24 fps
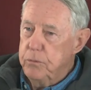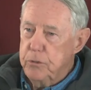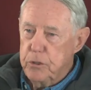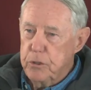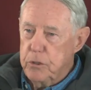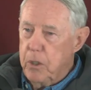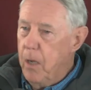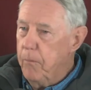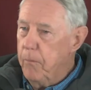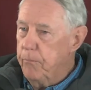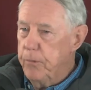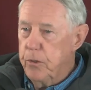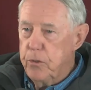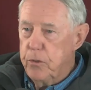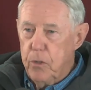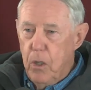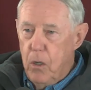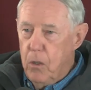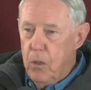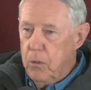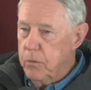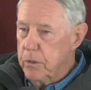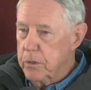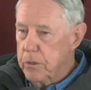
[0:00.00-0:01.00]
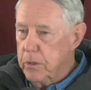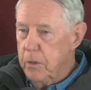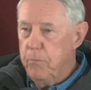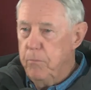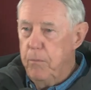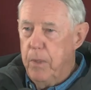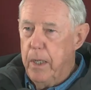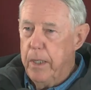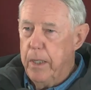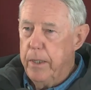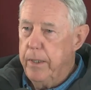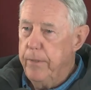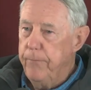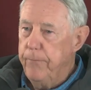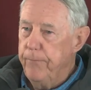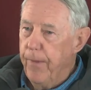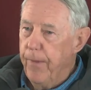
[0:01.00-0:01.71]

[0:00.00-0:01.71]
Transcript: stopped to talk with somebody,